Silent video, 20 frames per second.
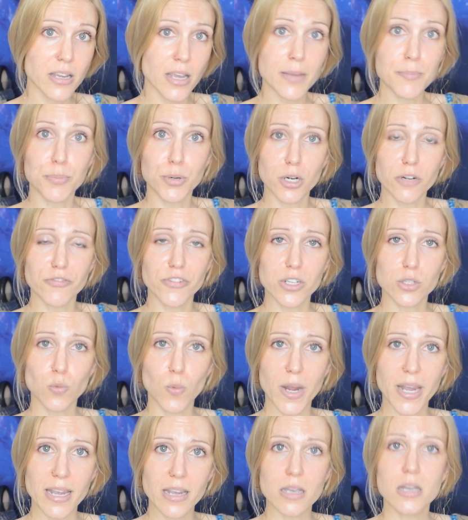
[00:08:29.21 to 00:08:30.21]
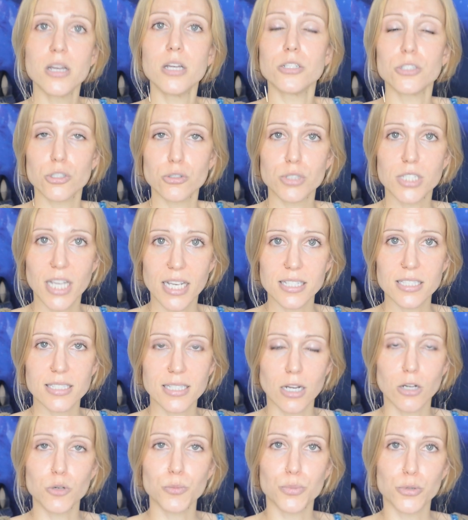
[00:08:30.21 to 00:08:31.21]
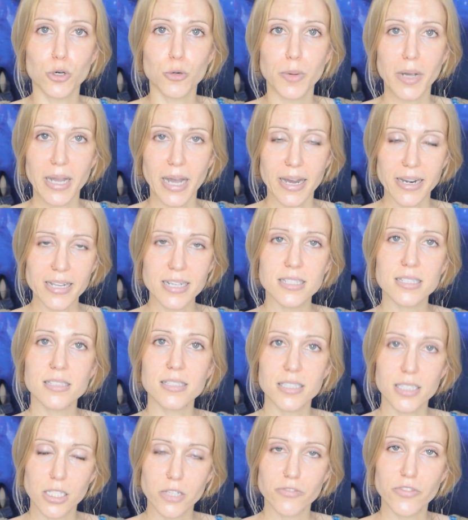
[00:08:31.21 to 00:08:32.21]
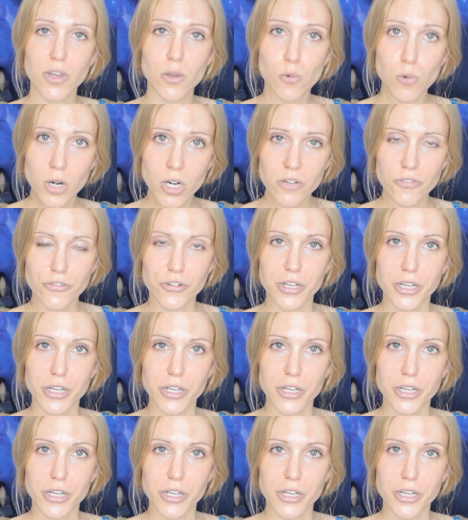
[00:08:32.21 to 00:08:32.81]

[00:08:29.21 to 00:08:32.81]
a perfect way to test out probiotics and see if they work for